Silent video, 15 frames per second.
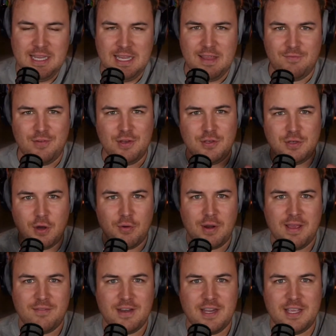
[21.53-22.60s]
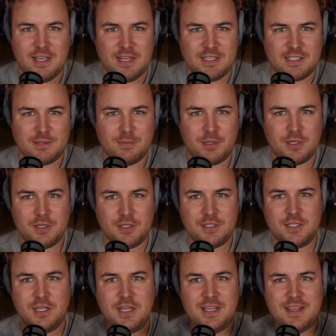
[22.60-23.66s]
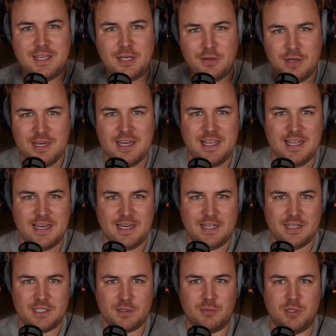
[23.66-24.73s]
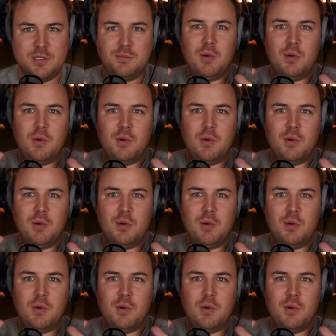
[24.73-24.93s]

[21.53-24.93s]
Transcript: if you don't have any customers, then you need to get customers.